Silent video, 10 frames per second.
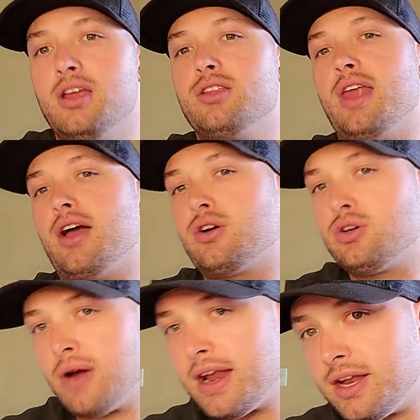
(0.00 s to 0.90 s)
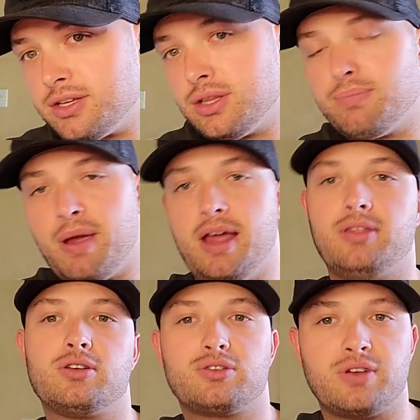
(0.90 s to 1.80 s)
Now, credit to the
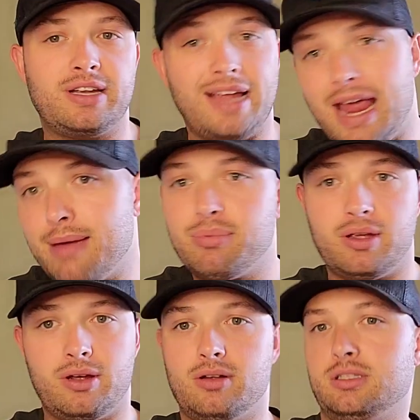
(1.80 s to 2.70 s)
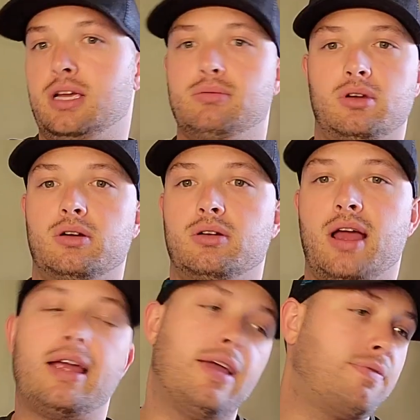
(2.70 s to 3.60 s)
Panthers for gambling on Sam Darnold. I
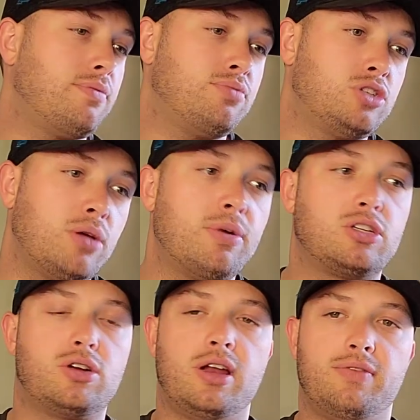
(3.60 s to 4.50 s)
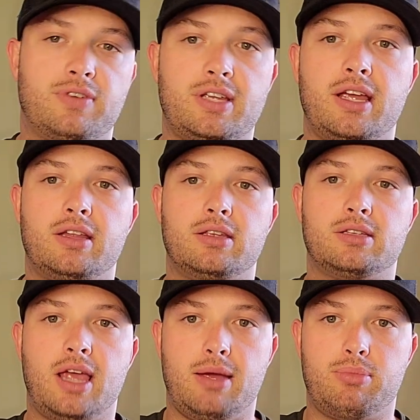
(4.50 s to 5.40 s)
give them so much credit for taking this
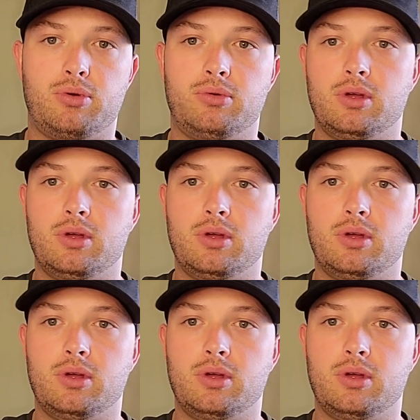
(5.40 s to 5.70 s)
gamble.